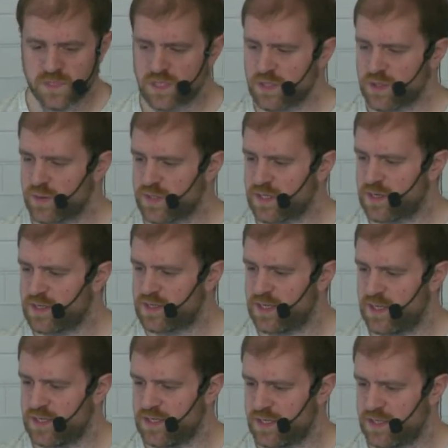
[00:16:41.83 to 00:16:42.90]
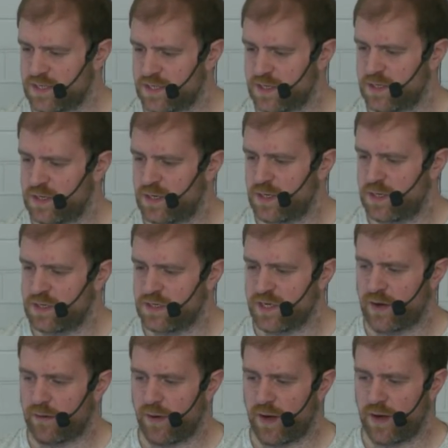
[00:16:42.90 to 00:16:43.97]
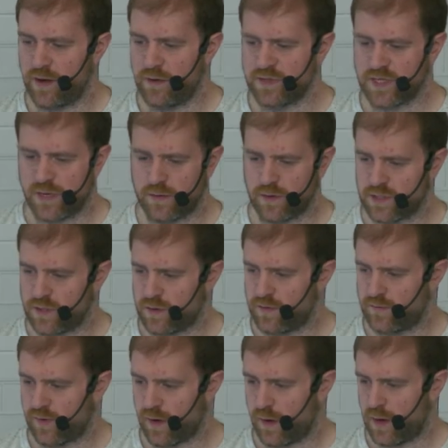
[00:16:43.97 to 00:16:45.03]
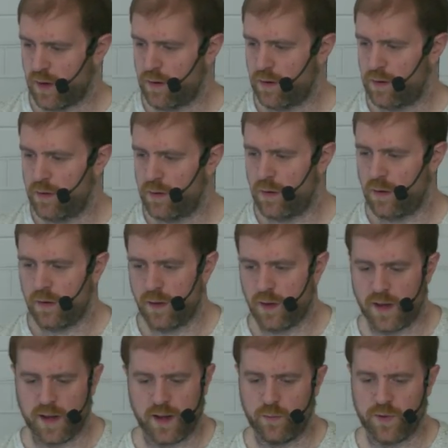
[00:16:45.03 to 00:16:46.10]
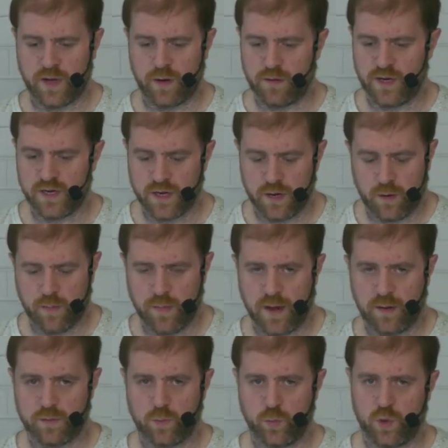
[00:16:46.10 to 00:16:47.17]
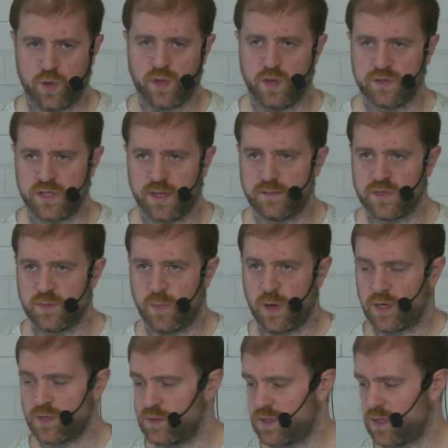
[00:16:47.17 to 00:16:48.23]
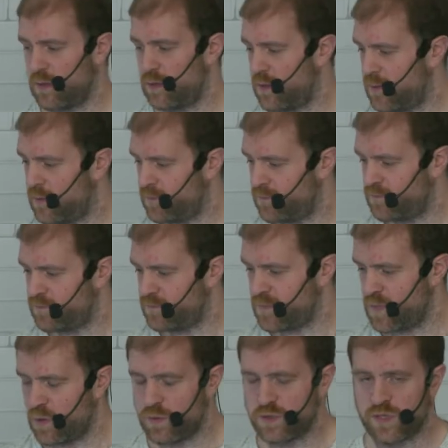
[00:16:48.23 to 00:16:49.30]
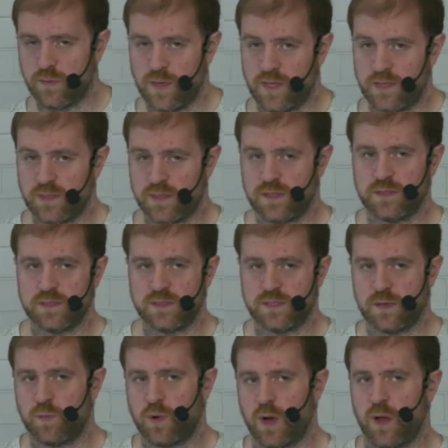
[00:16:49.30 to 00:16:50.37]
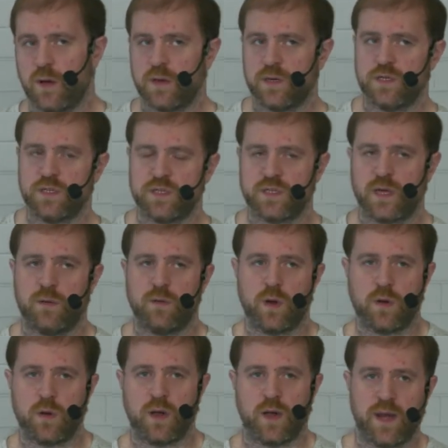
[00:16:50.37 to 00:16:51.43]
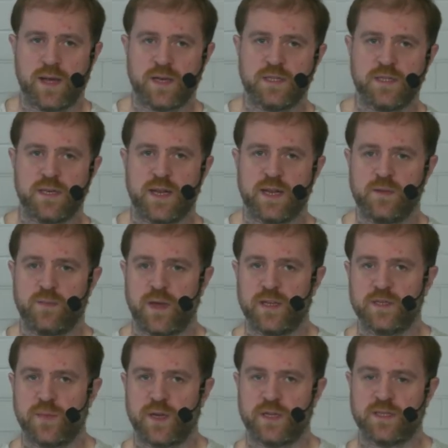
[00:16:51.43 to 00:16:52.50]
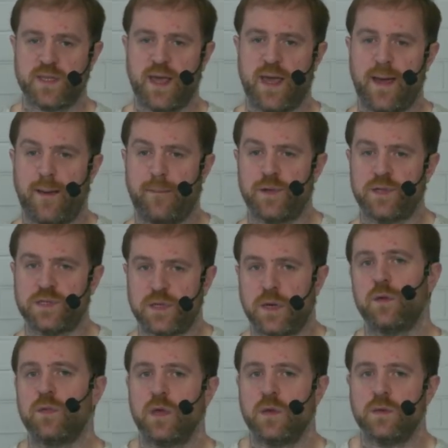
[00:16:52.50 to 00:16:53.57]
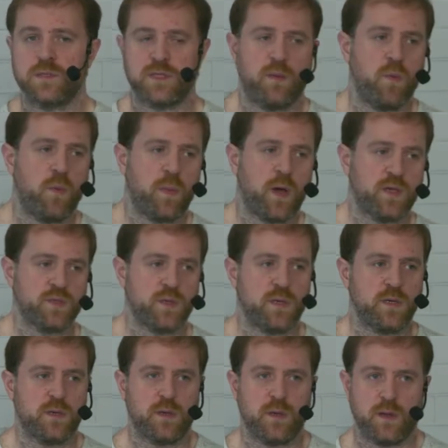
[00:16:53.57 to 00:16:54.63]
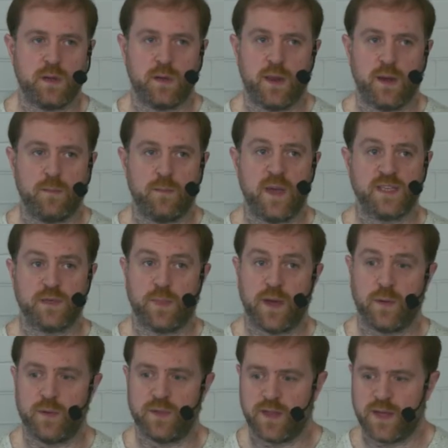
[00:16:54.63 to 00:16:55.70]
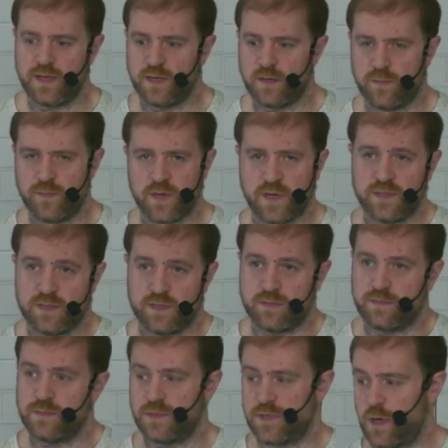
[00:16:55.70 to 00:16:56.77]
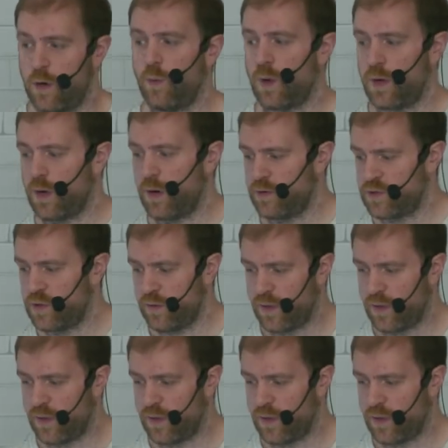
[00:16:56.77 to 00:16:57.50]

So it's nice and easy to generate new secrets on the fly. And now we don't need to know about what the usernames and passwords are. Also means that someone can't just go along and connect to the database because they happen to know the username and password and then mess about with data, because no one knows